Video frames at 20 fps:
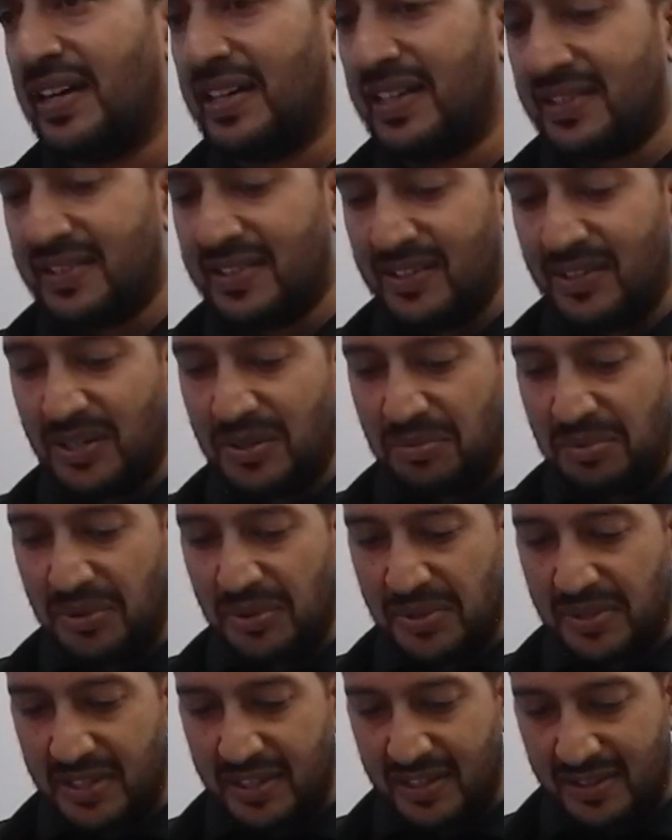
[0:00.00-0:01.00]
yeah. yeah. it's a long
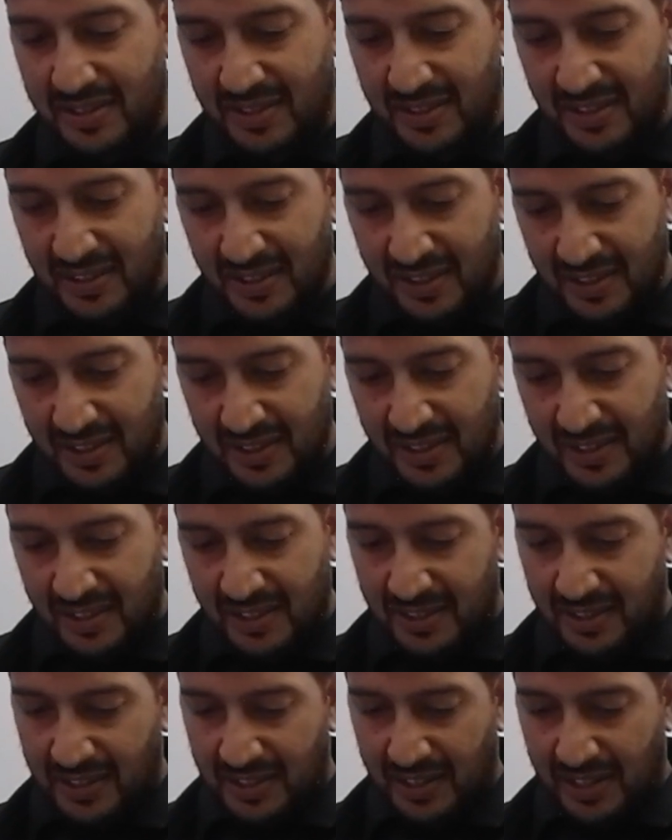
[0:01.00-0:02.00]
process.
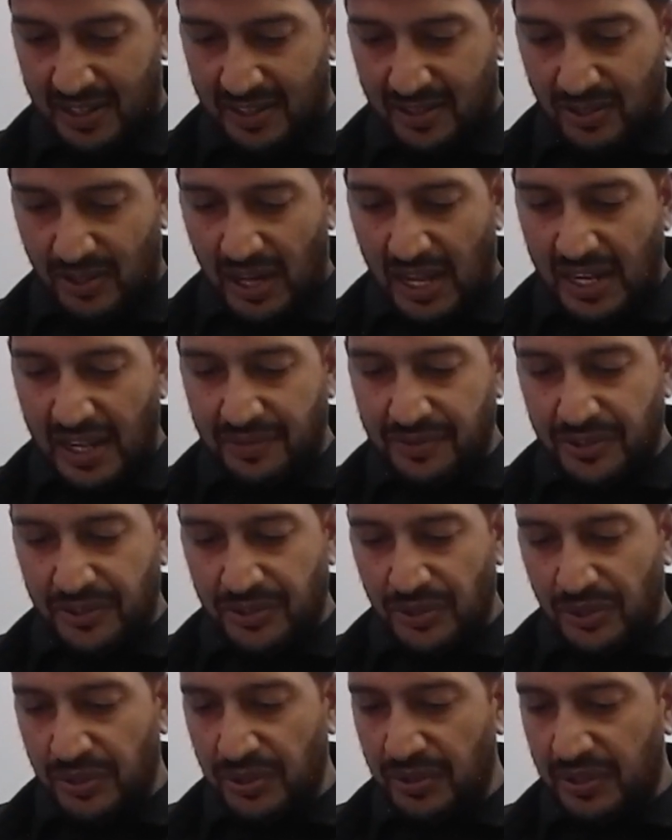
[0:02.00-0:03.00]
Yeah, so I'll have to
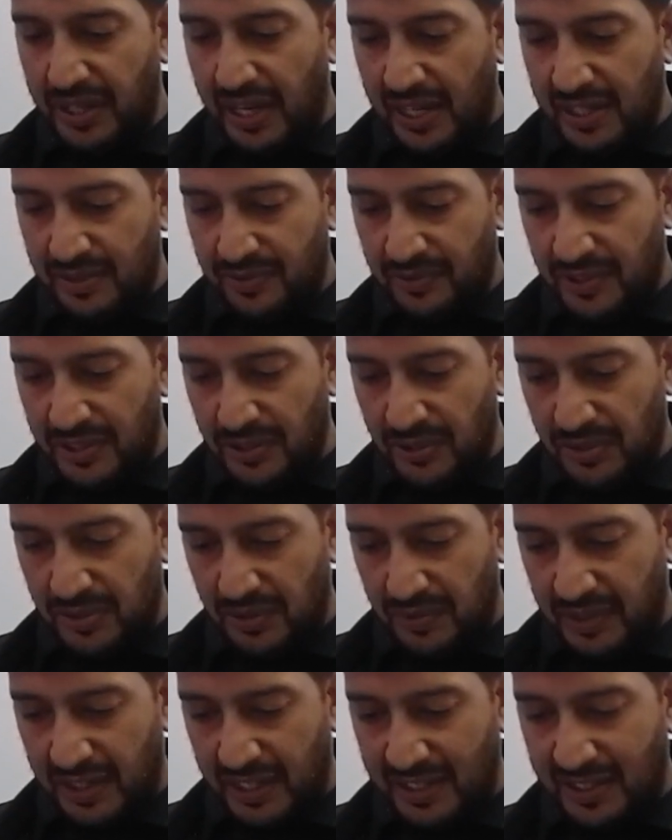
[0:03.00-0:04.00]
show you guys videos
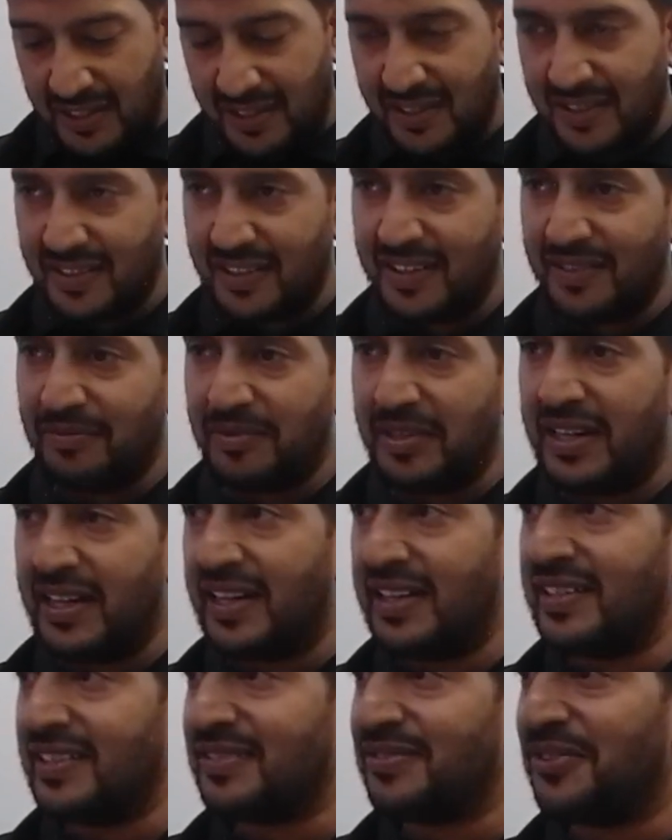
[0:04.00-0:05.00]
of that.
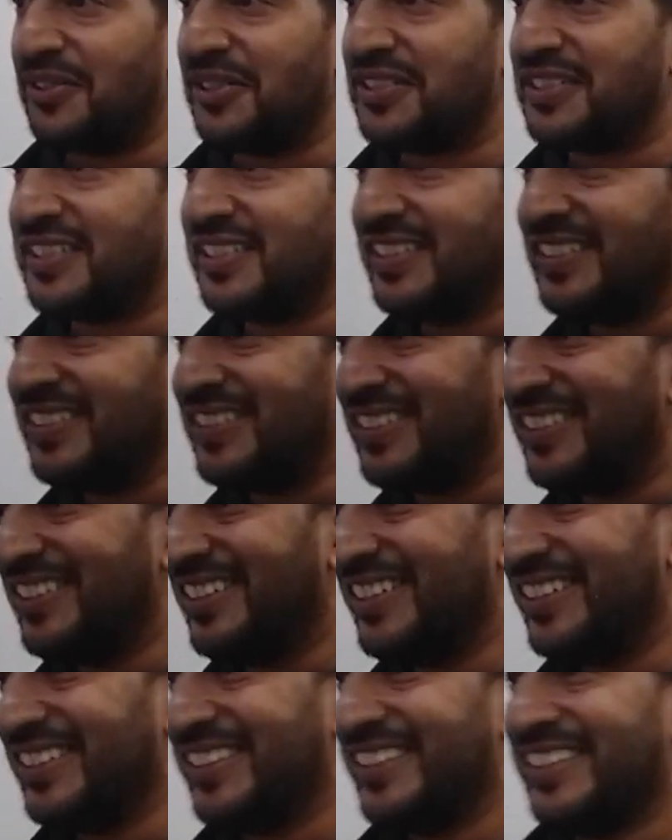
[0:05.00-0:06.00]
Bilal is fortunate, he,
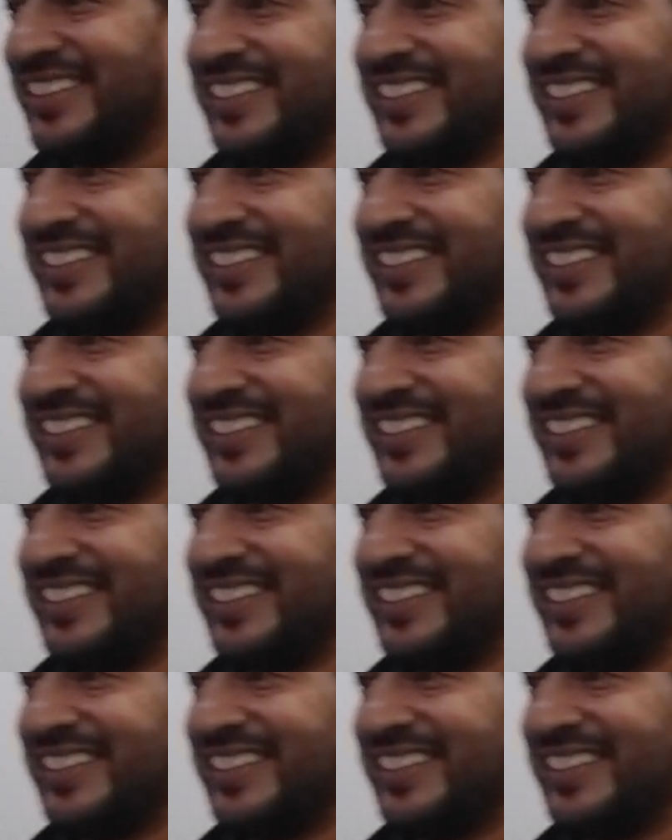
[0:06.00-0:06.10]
